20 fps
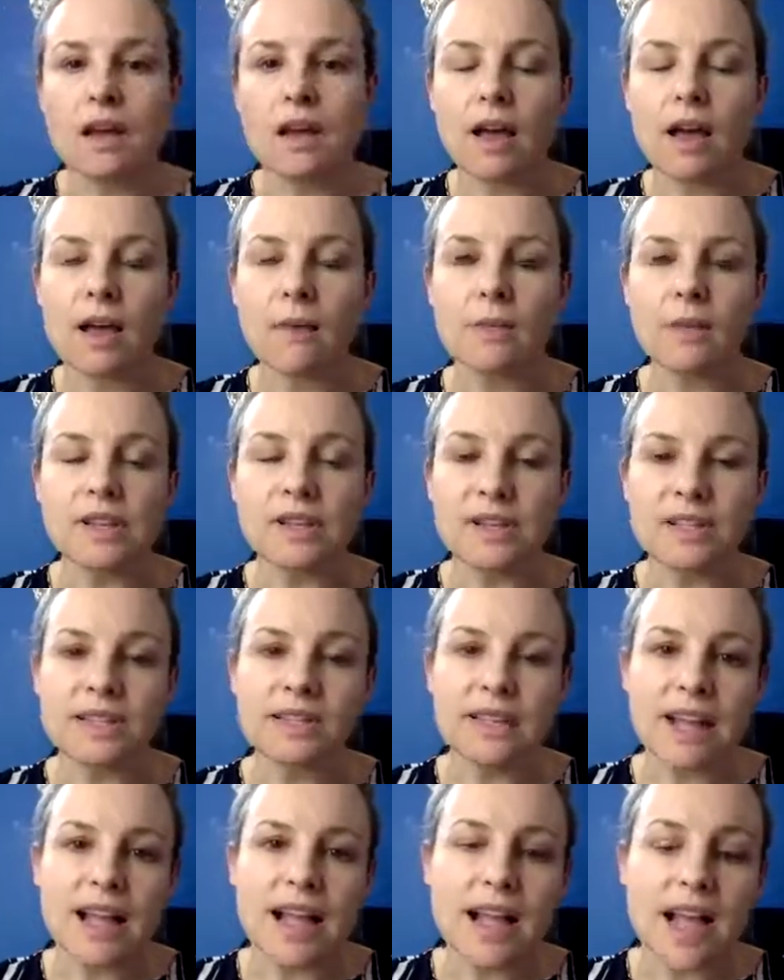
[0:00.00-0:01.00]
I want you to
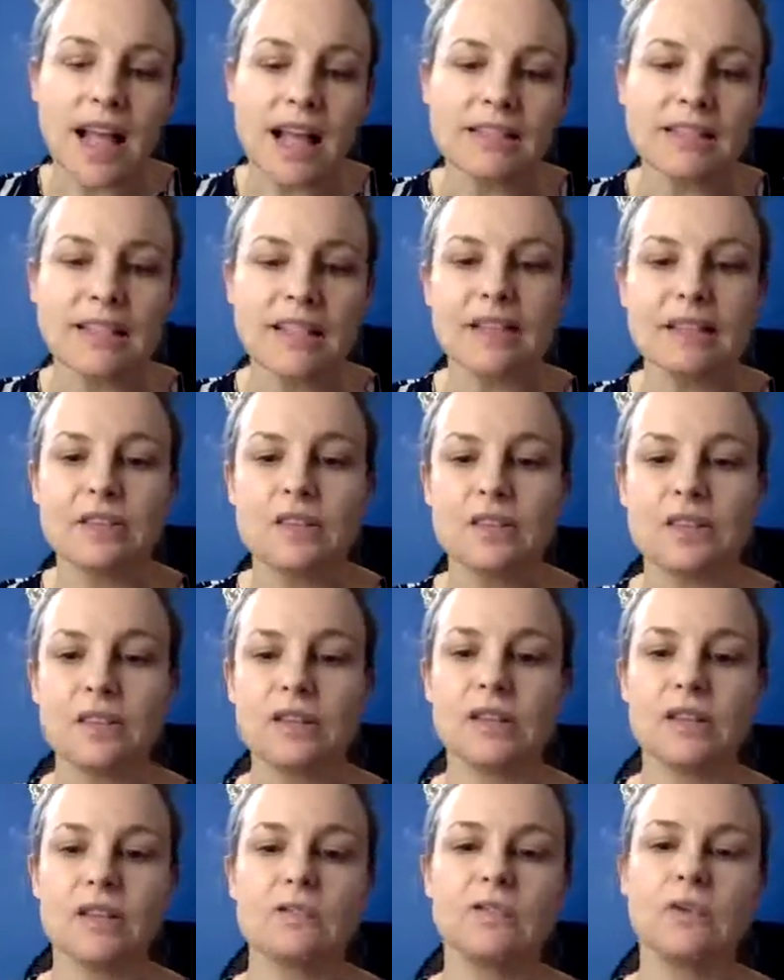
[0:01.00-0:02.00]
start asking
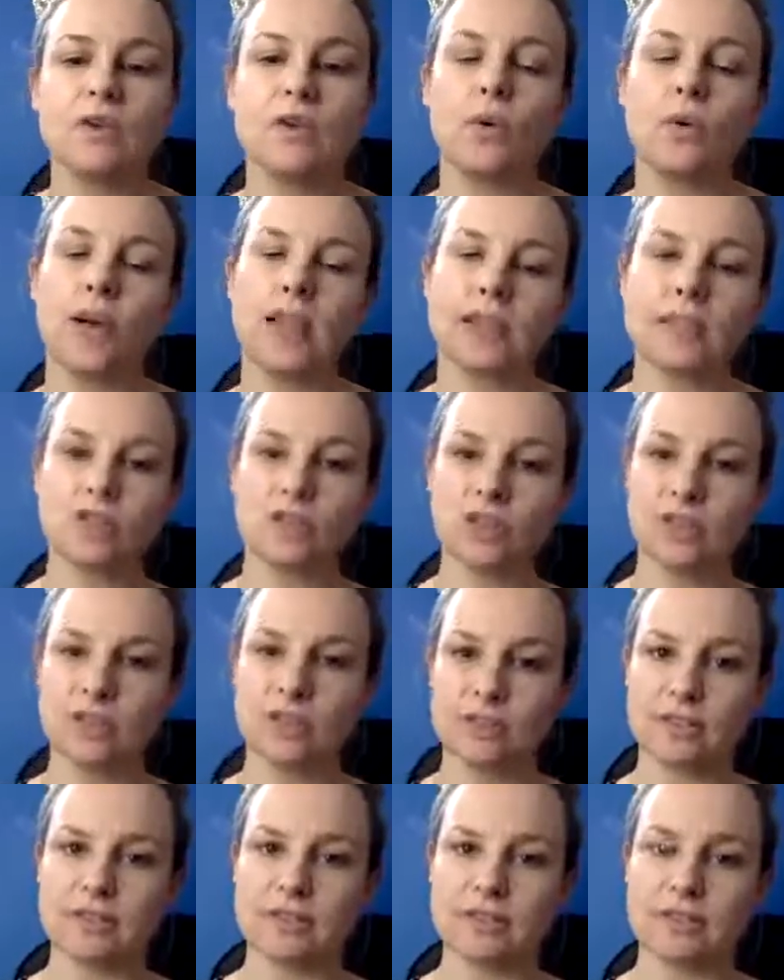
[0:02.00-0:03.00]
yourself
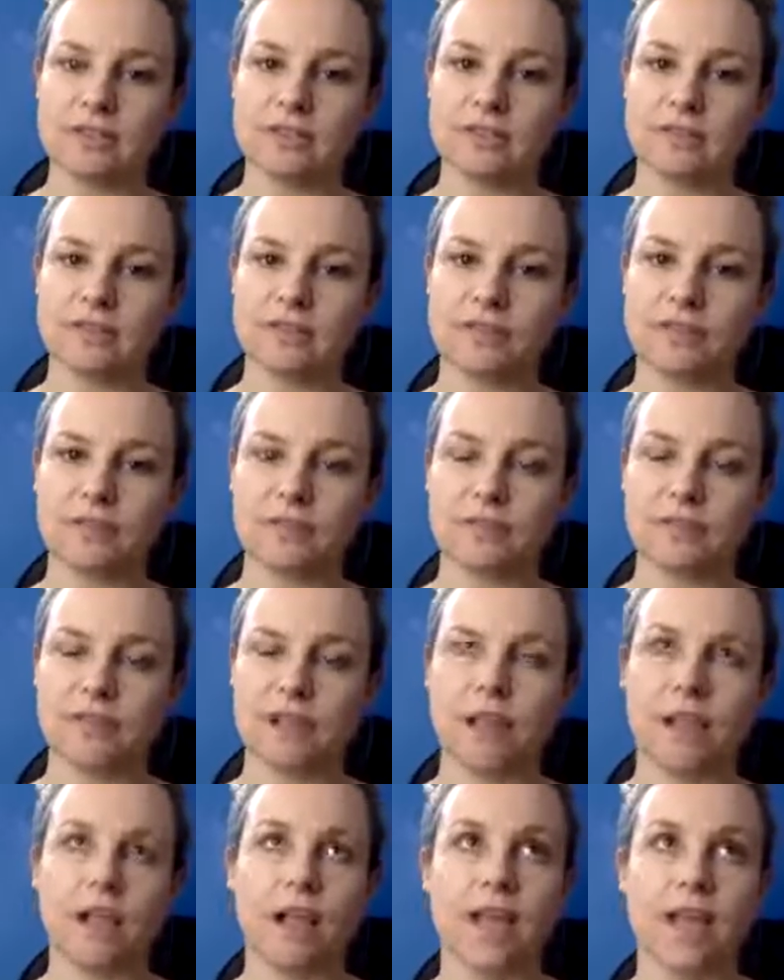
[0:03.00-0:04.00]
questions
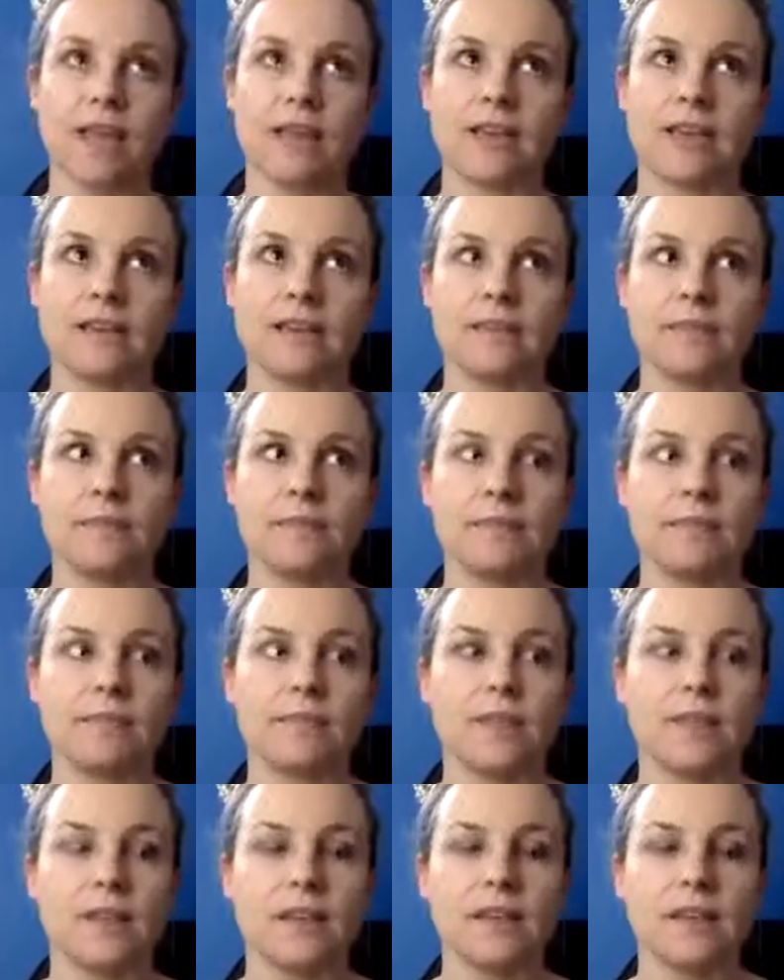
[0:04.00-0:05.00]
like,
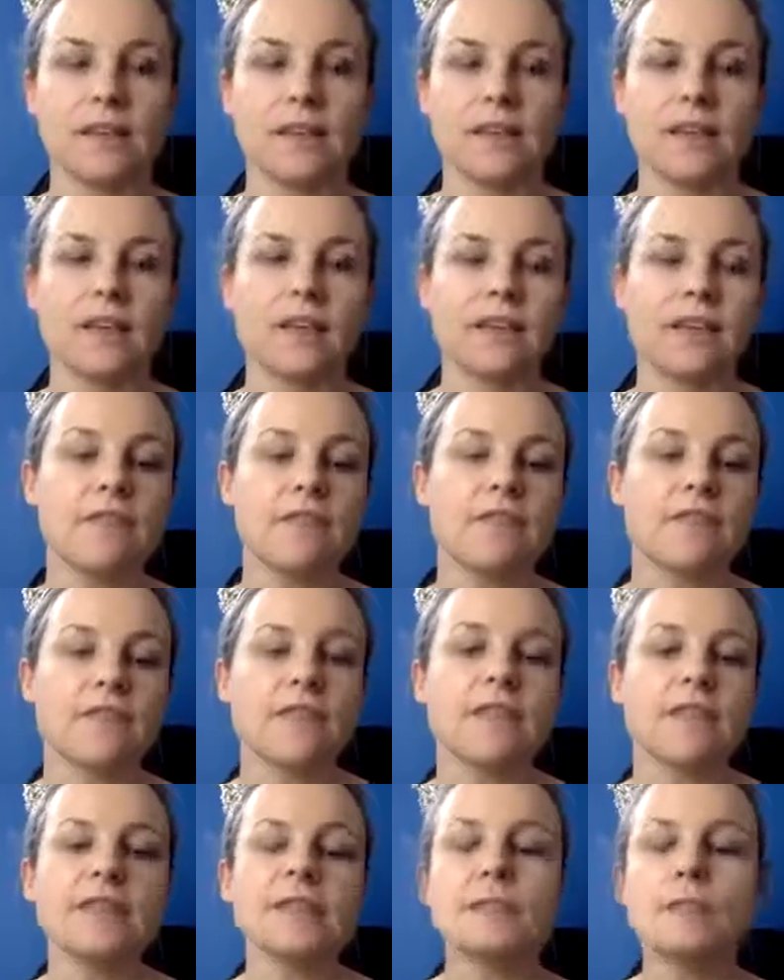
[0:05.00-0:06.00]
if in
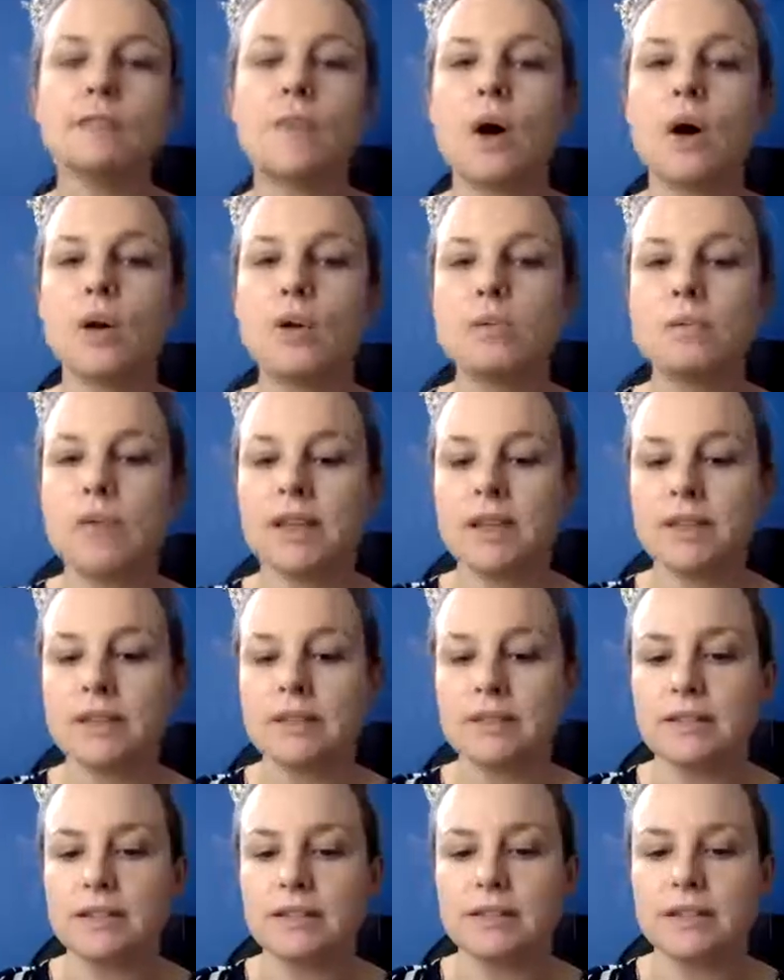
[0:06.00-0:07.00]
this
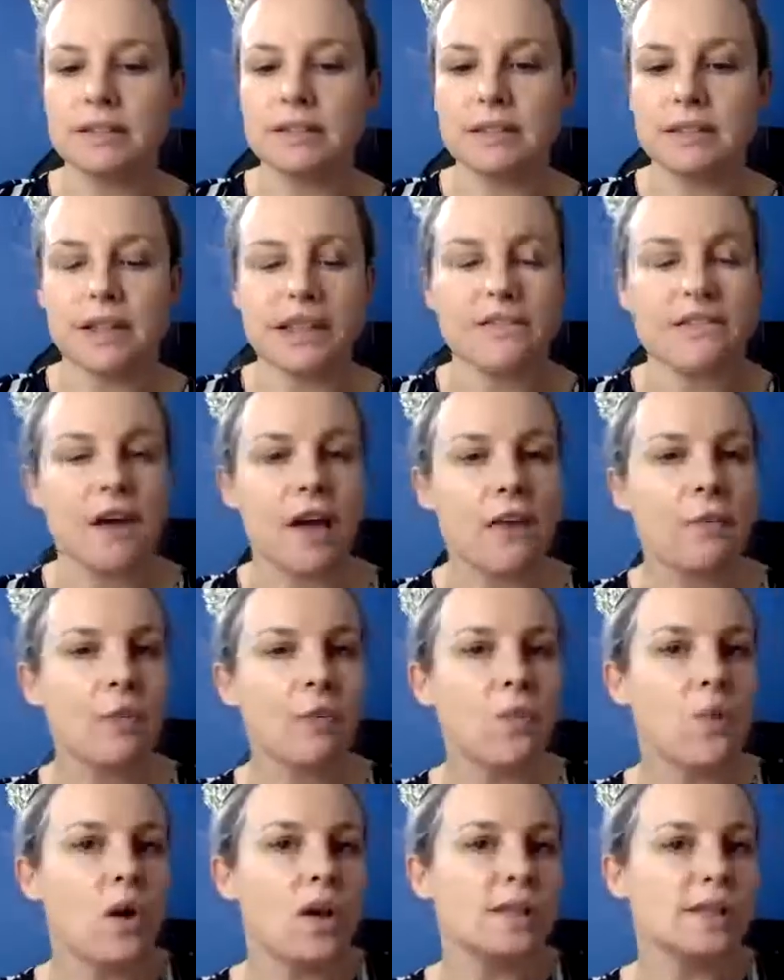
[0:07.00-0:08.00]
moment, if I
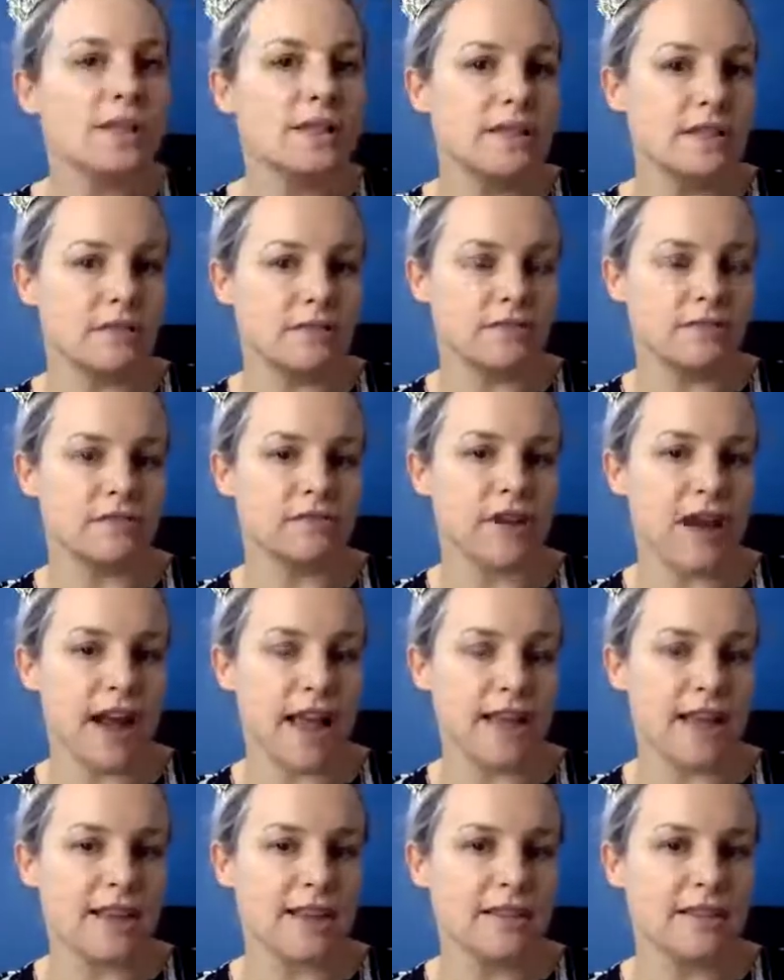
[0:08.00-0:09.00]
wasn't
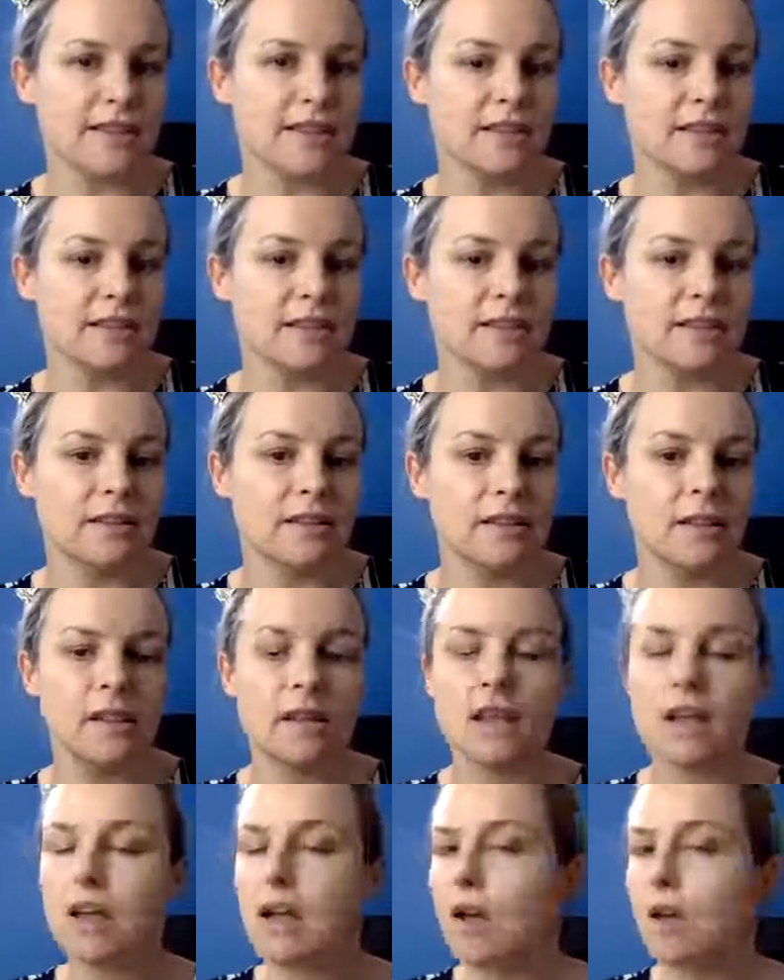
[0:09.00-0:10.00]
afraid,
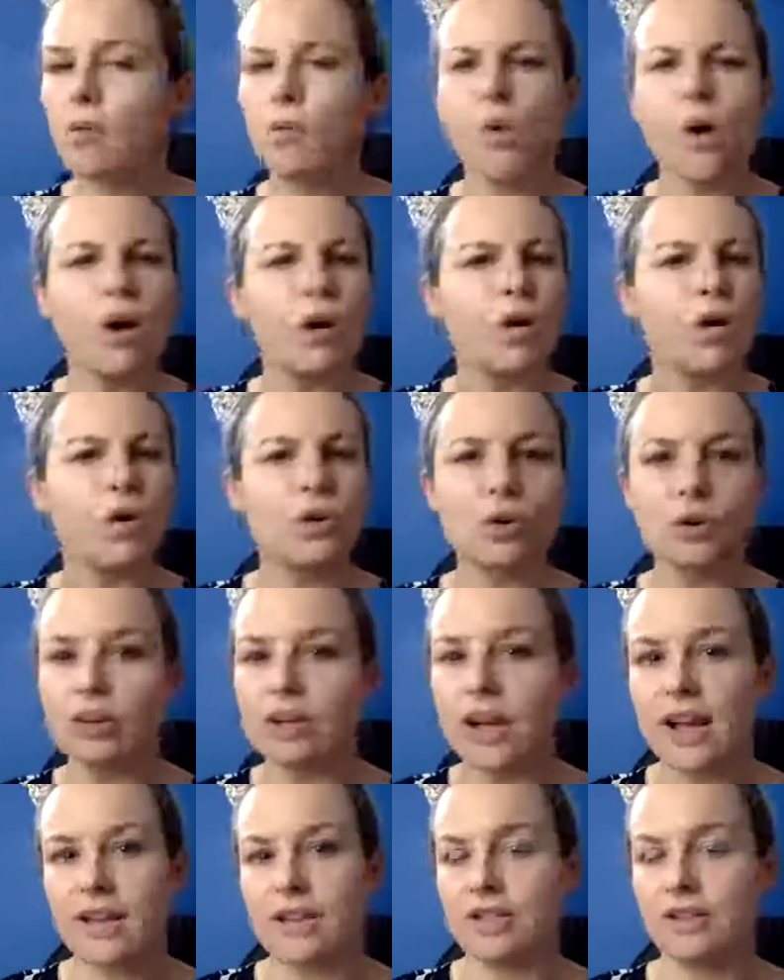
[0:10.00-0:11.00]
what could
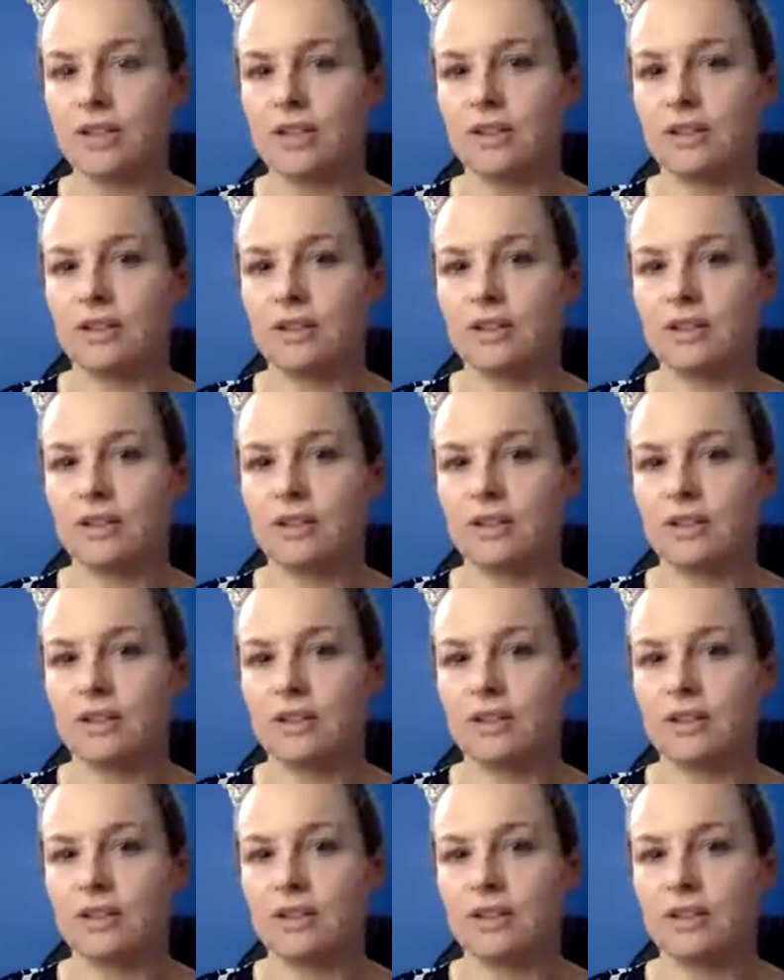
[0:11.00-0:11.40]
I do?